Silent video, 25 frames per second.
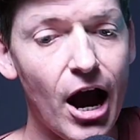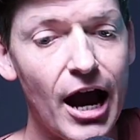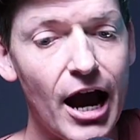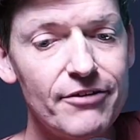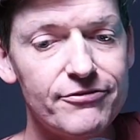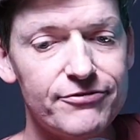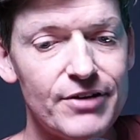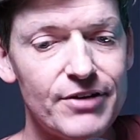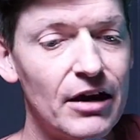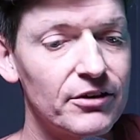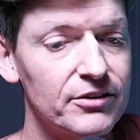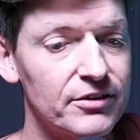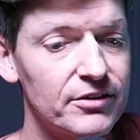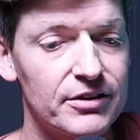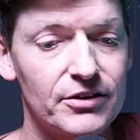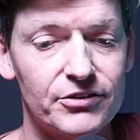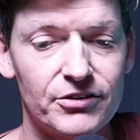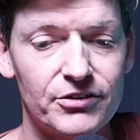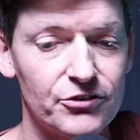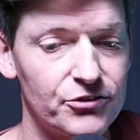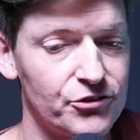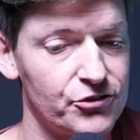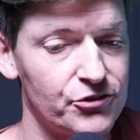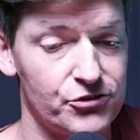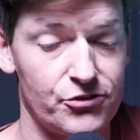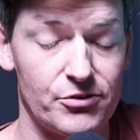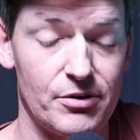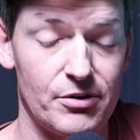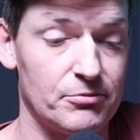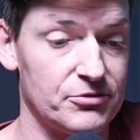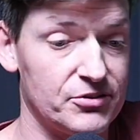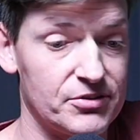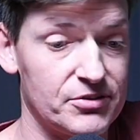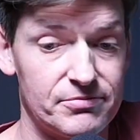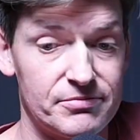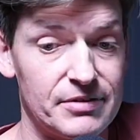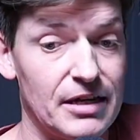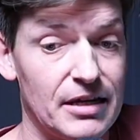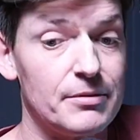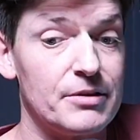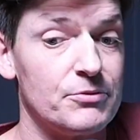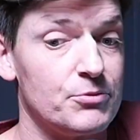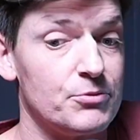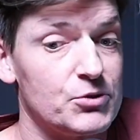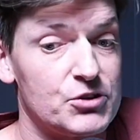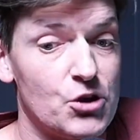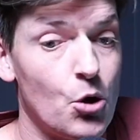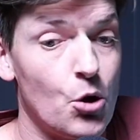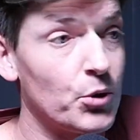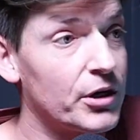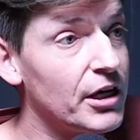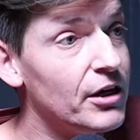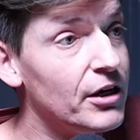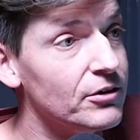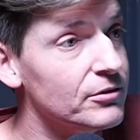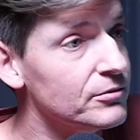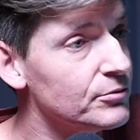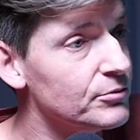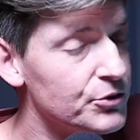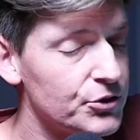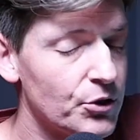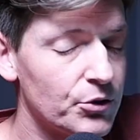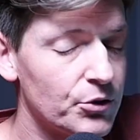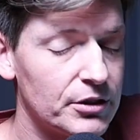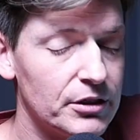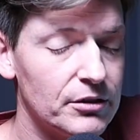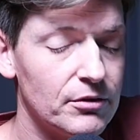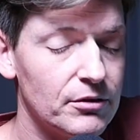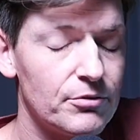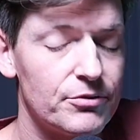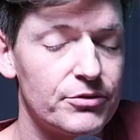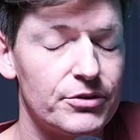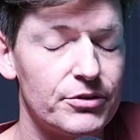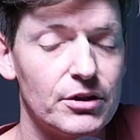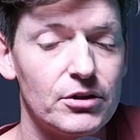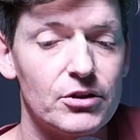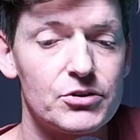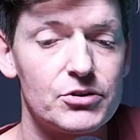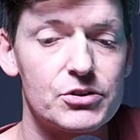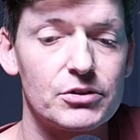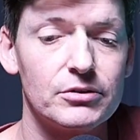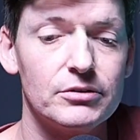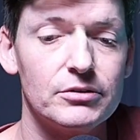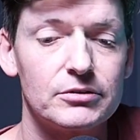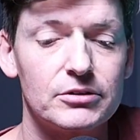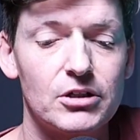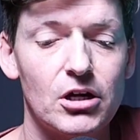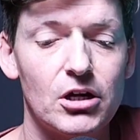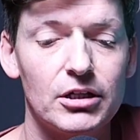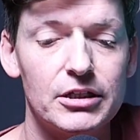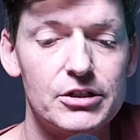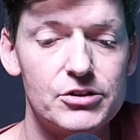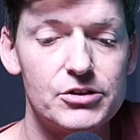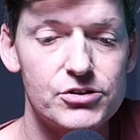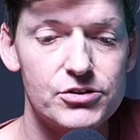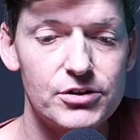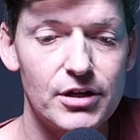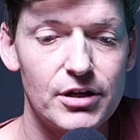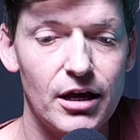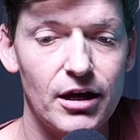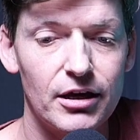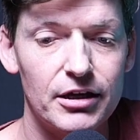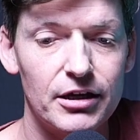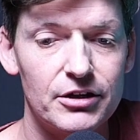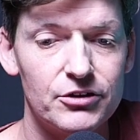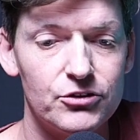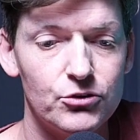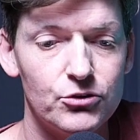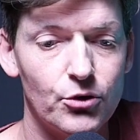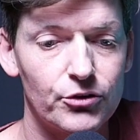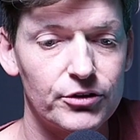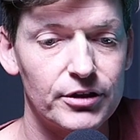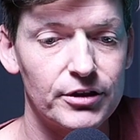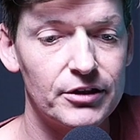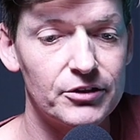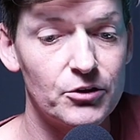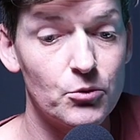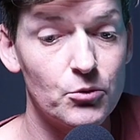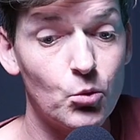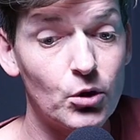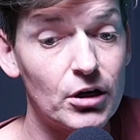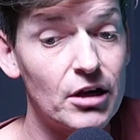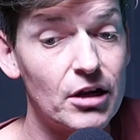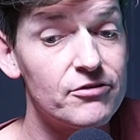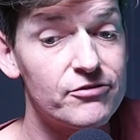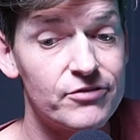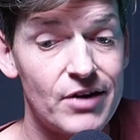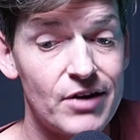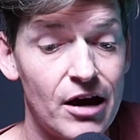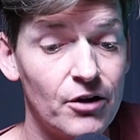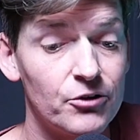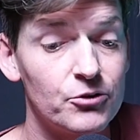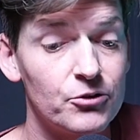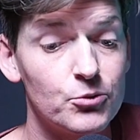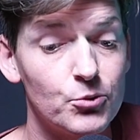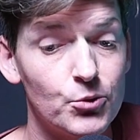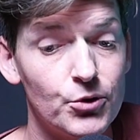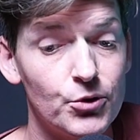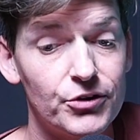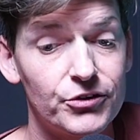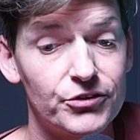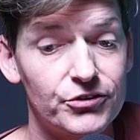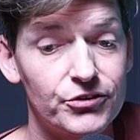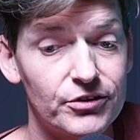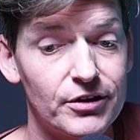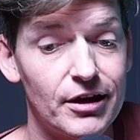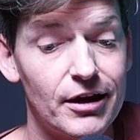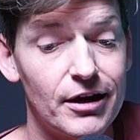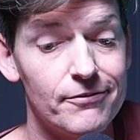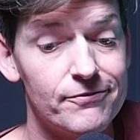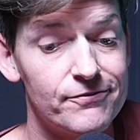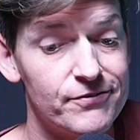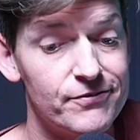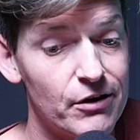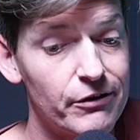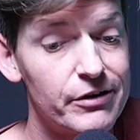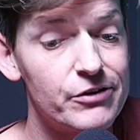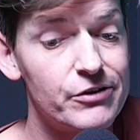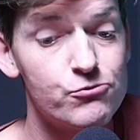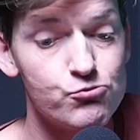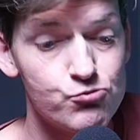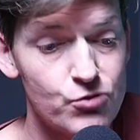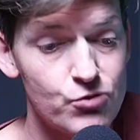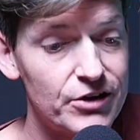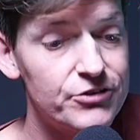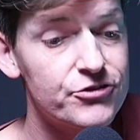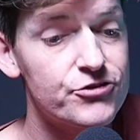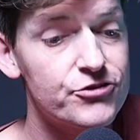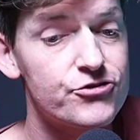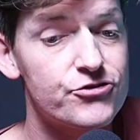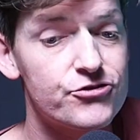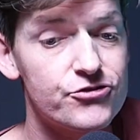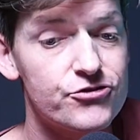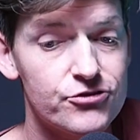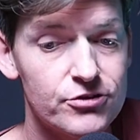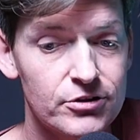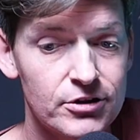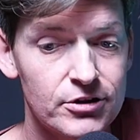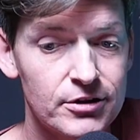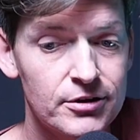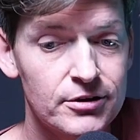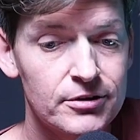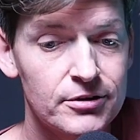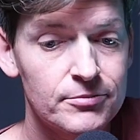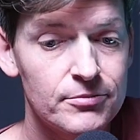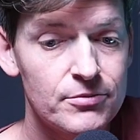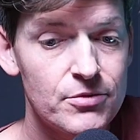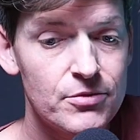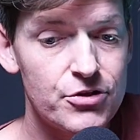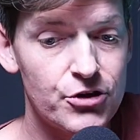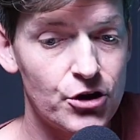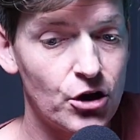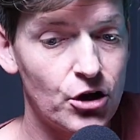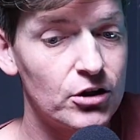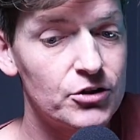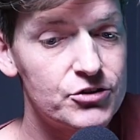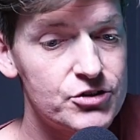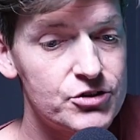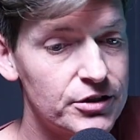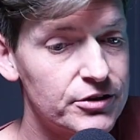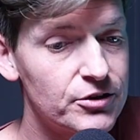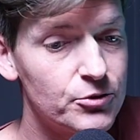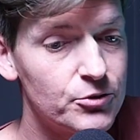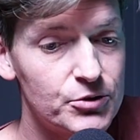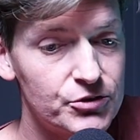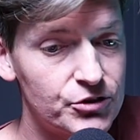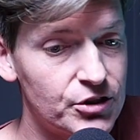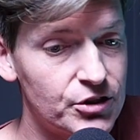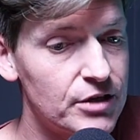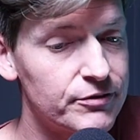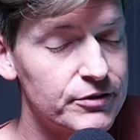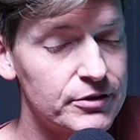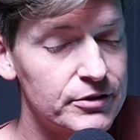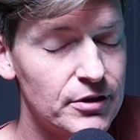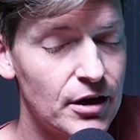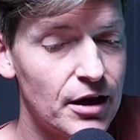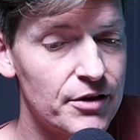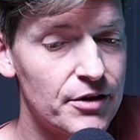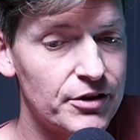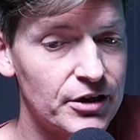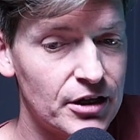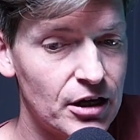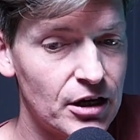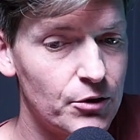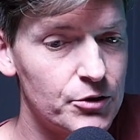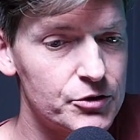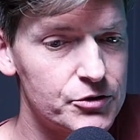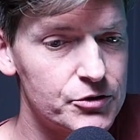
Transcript: I found at this institute, just, it was Oak Hill, it was Oak Hill Theological yep. College uh, in North London. What I found was a very rich theology that was given. I think I